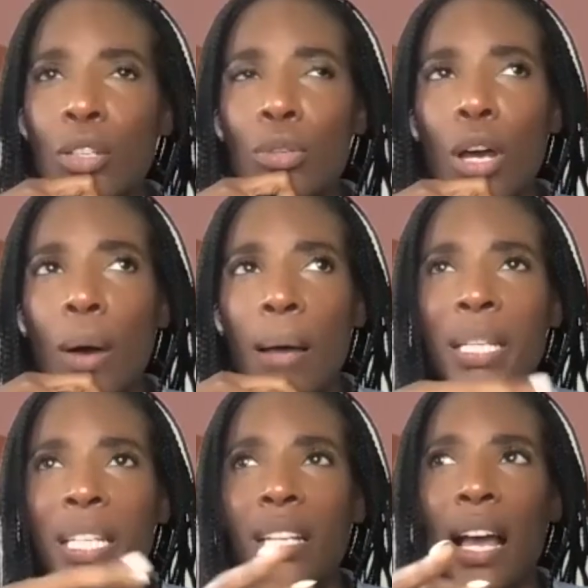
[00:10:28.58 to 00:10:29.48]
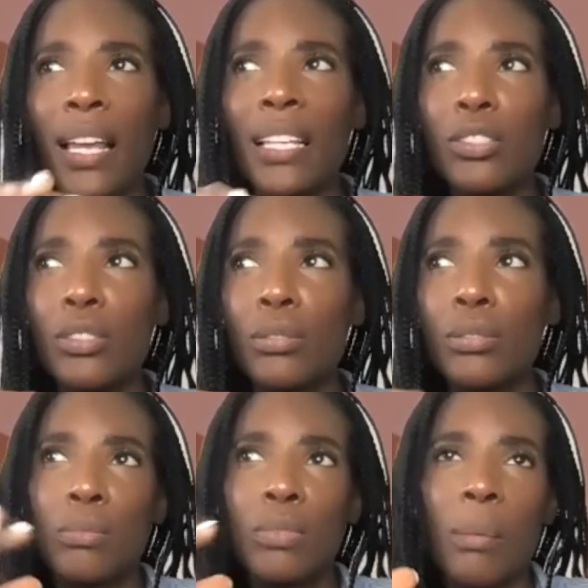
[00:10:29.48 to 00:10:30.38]
you know, I mean, I guess
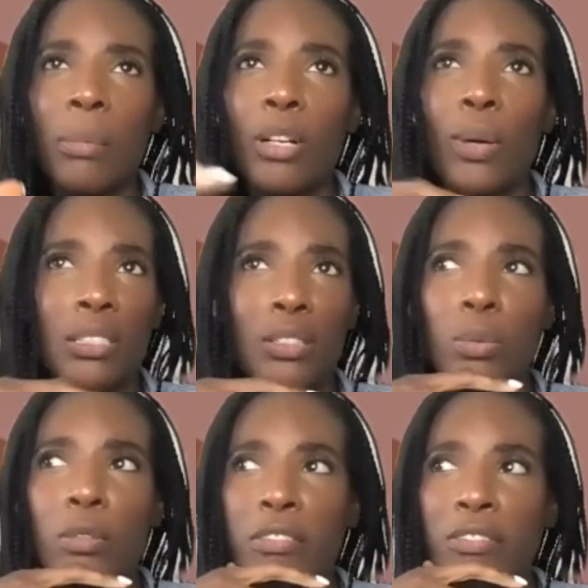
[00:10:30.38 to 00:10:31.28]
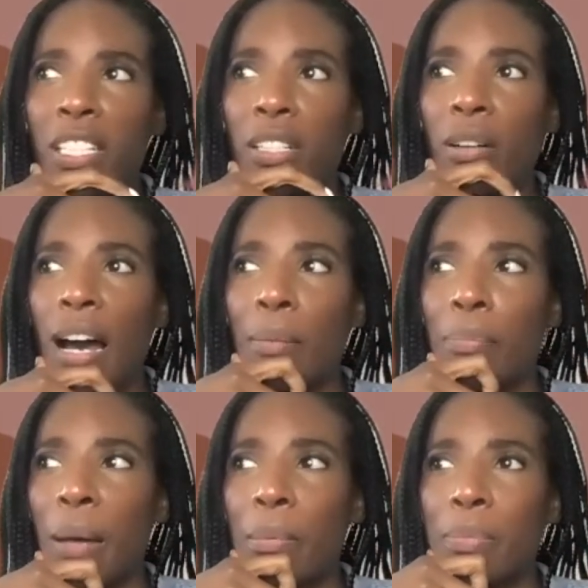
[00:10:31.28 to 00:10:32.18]
some of the questions will reveal. I'm
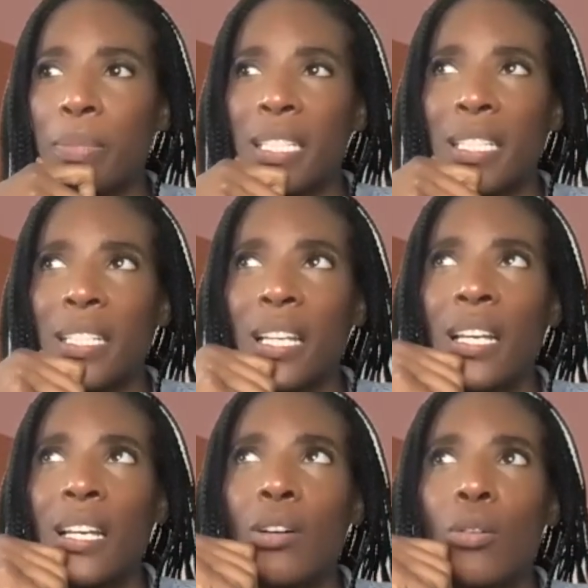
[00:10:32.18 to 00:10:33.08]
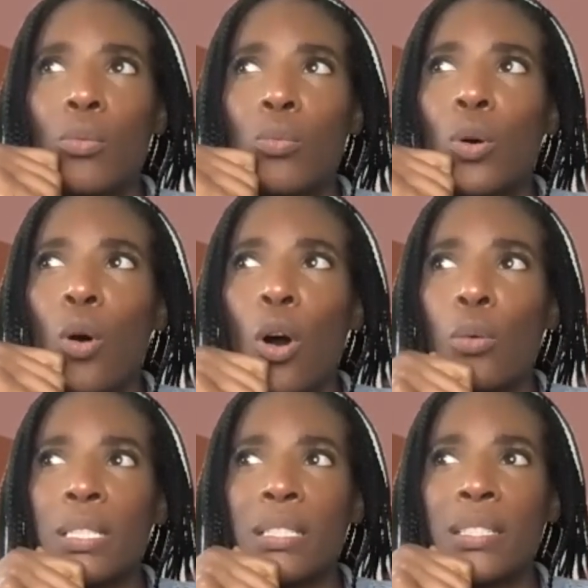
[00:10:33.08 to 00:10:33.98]
probably will
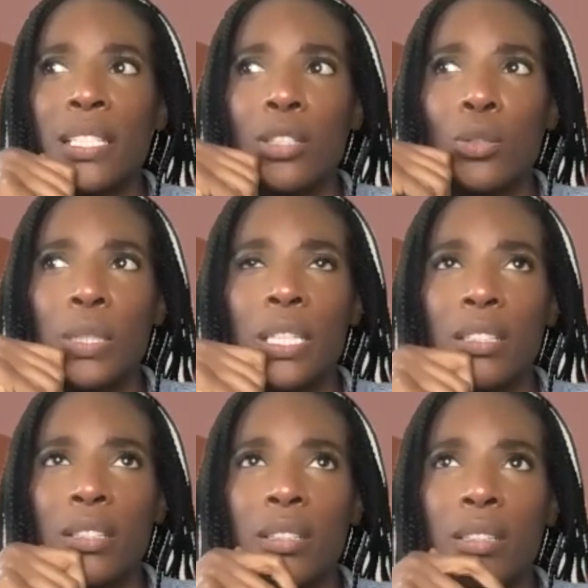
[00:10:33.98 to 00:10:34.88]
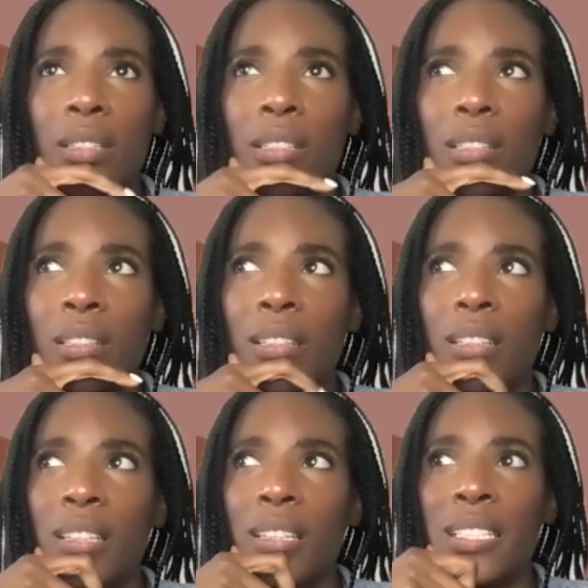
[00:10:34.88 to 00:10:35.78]
always deal with the the
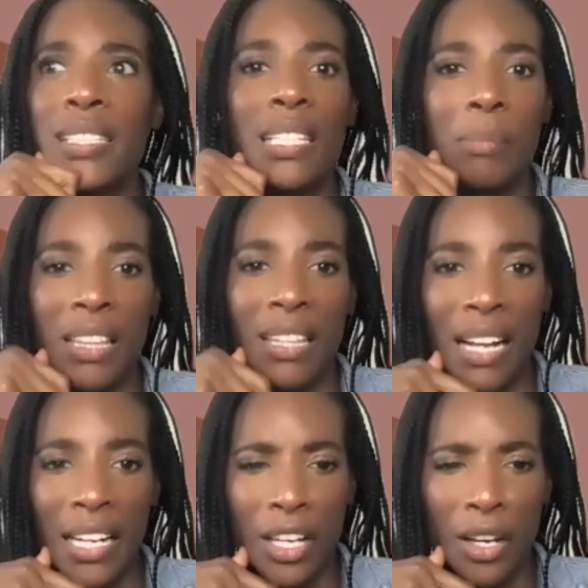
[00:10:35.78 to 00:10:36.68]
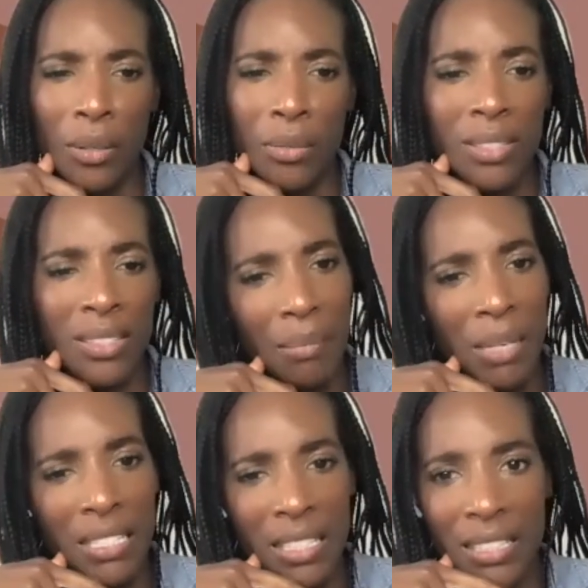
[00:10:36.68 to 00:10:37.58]
the demon that I know. Does that
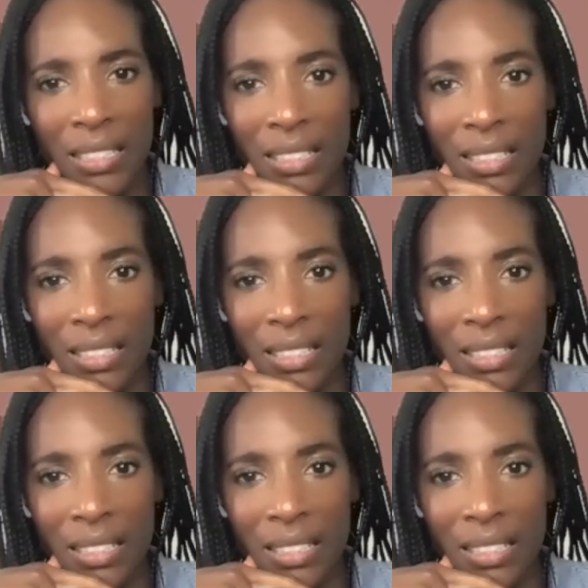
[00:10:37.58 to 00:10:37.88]
make sense?